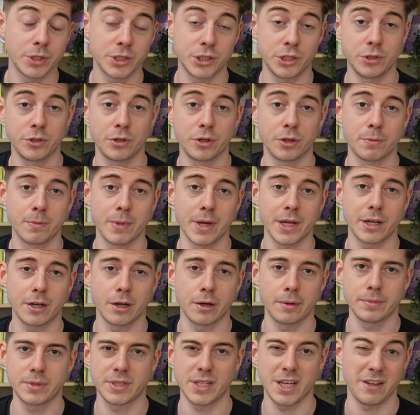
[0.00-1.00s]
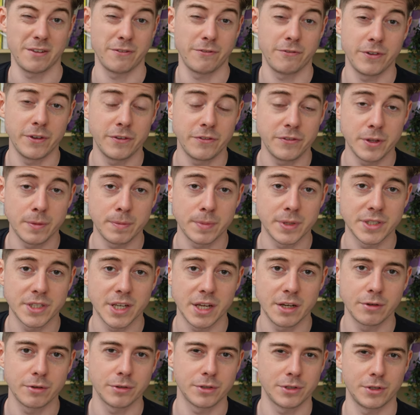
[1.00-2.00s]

which you could make up, say, 50%